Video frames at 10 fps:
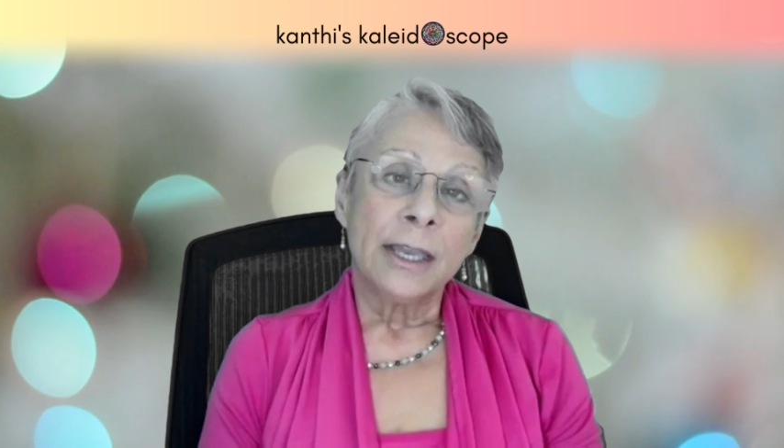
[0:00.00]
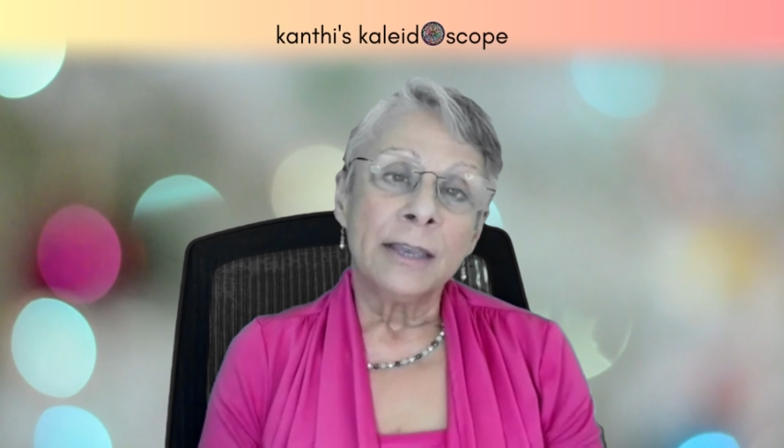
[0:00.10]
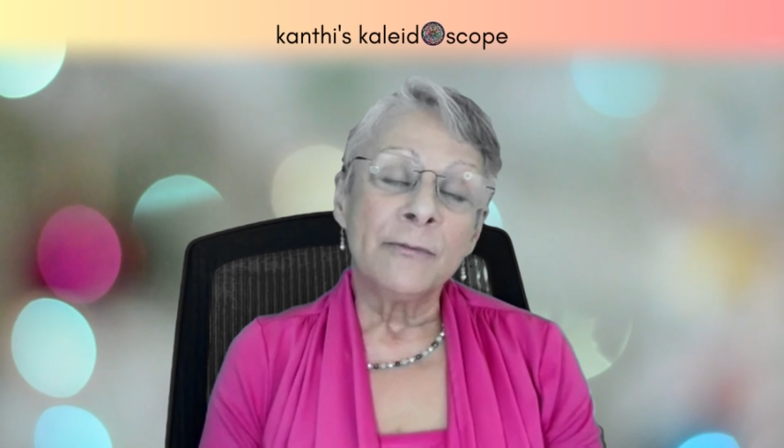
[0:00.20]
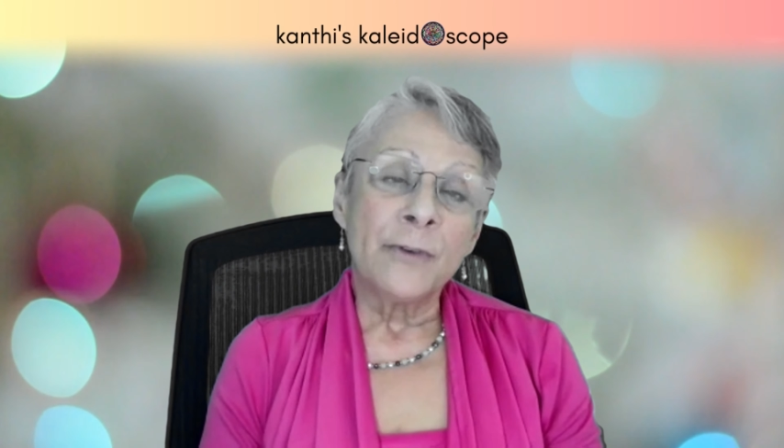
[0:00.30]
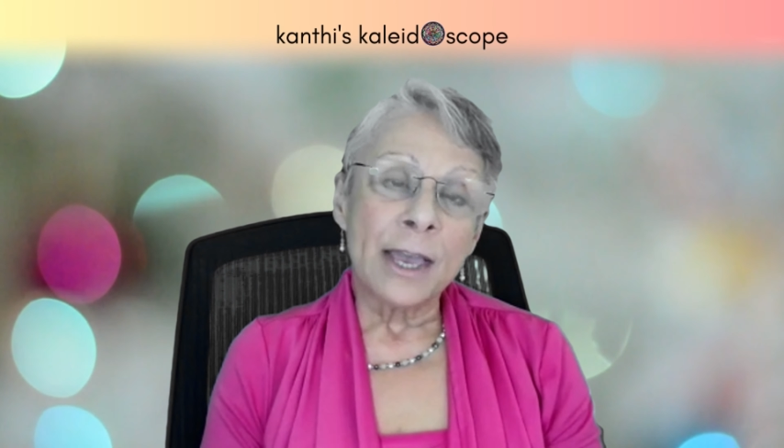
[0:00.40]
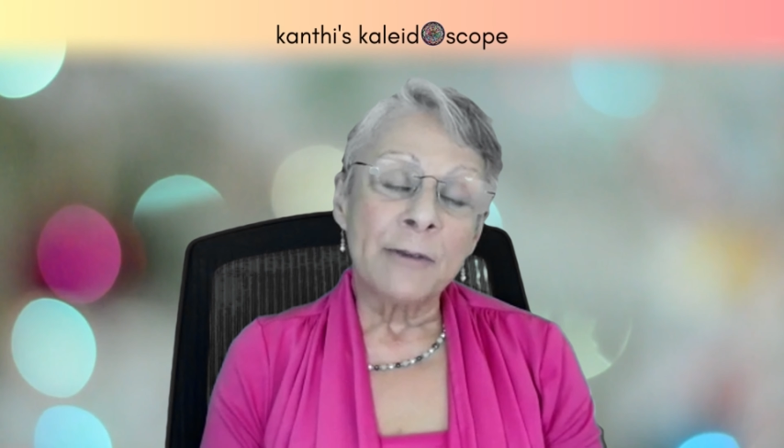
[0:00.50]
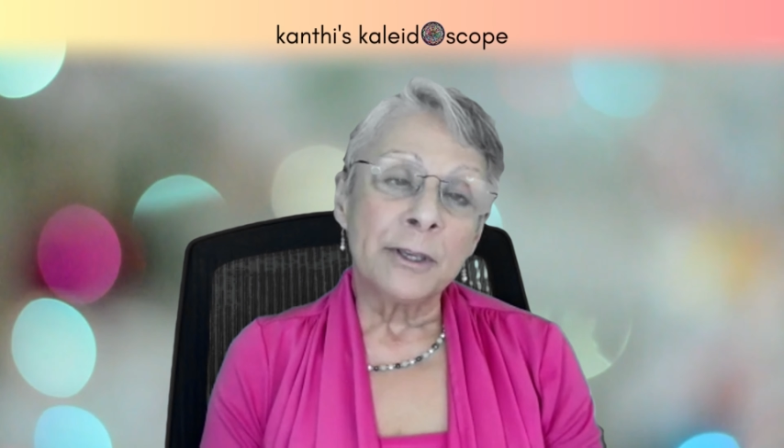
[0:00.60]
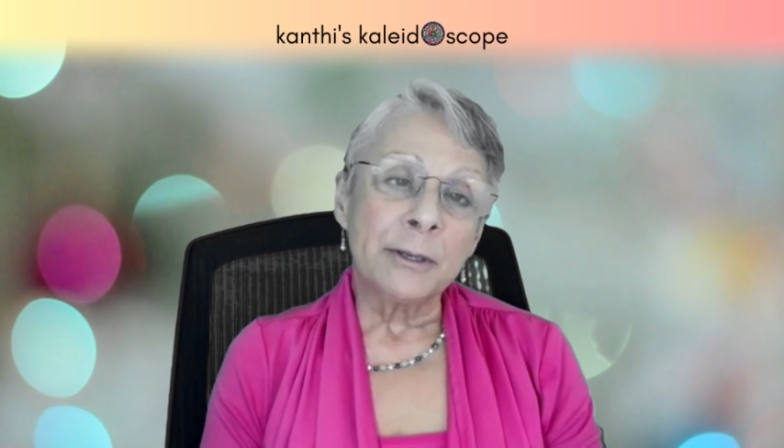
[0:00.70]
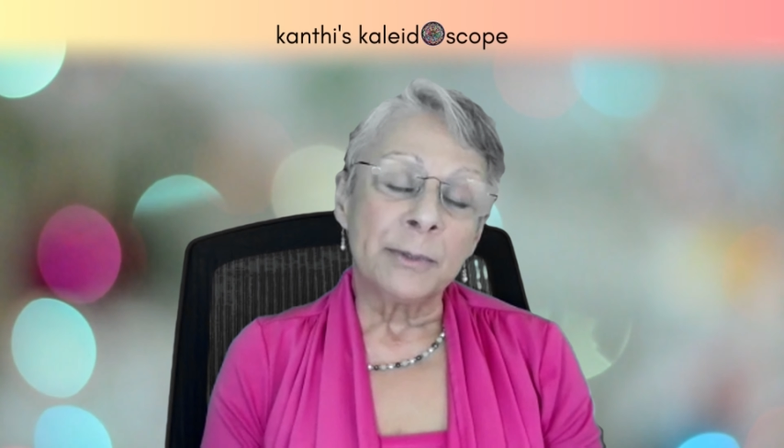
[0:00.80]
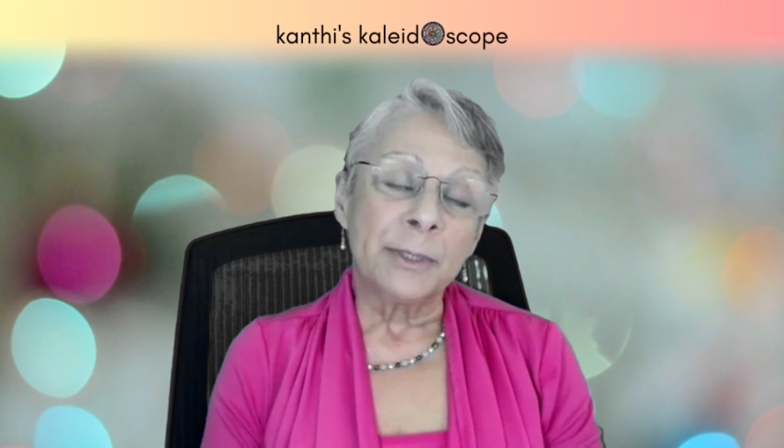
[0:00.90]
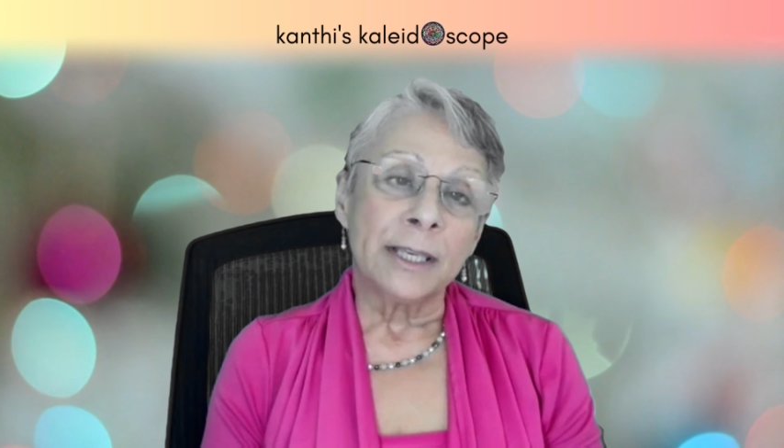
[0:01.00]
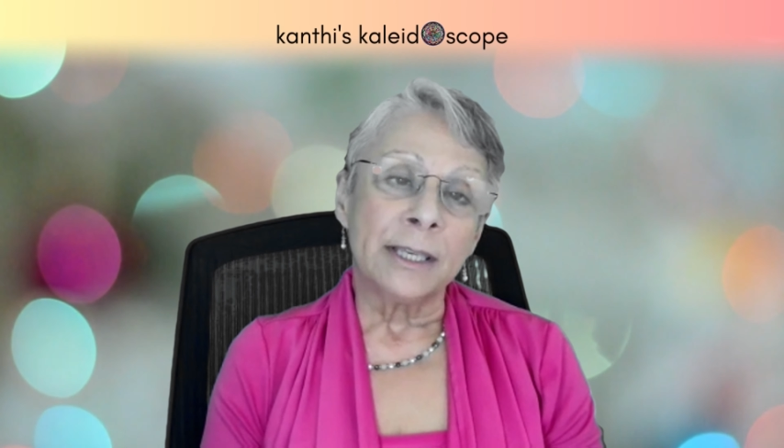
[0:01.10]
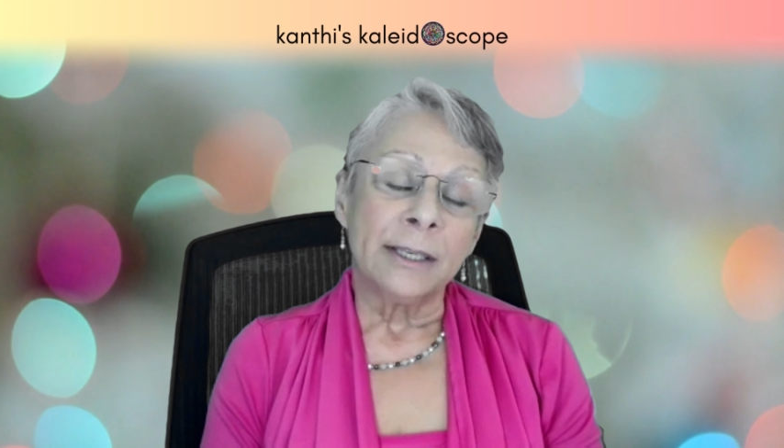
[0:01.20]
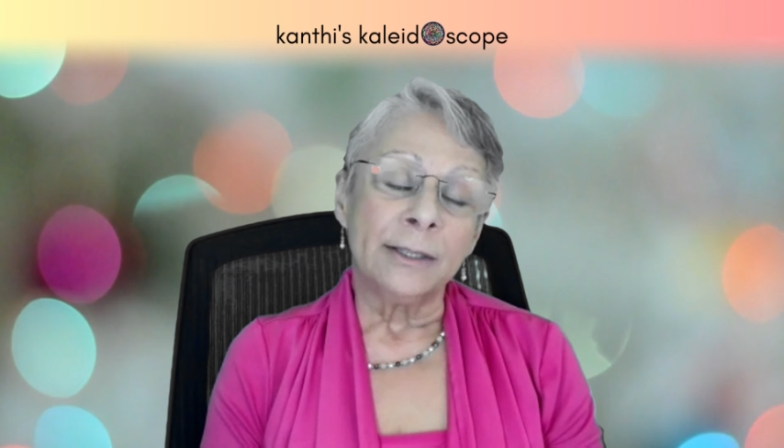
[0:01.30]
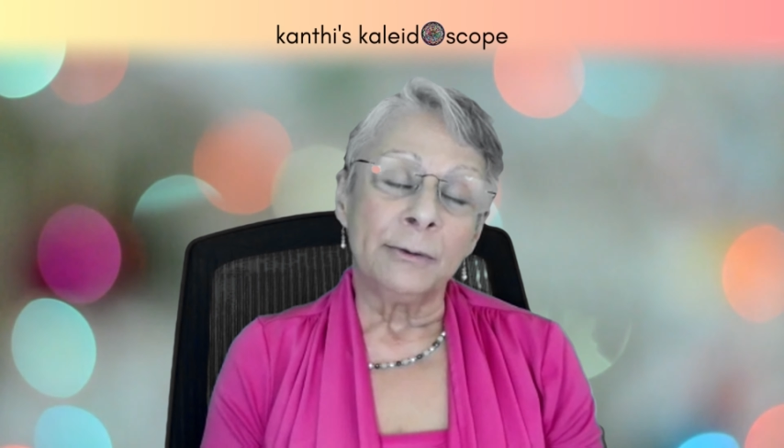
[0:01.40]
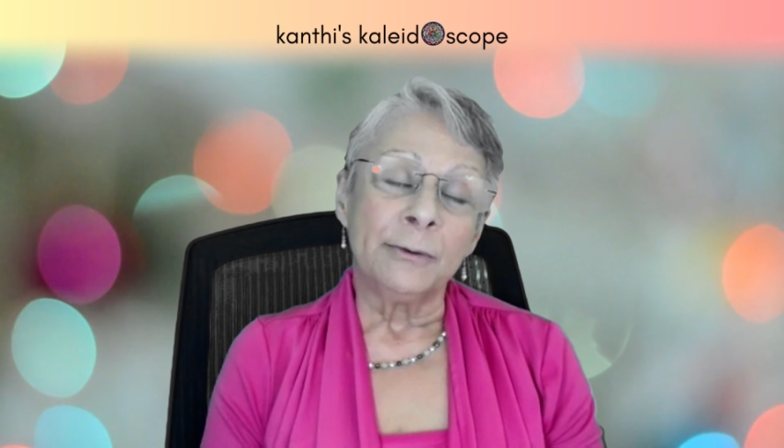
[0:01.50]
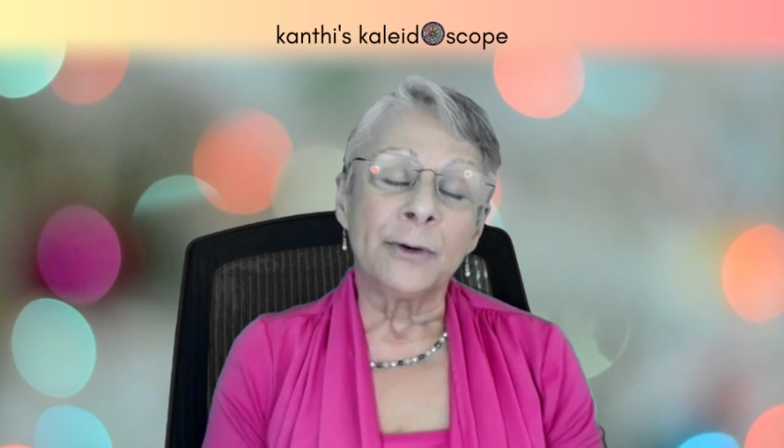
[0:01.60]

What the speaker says: invariably you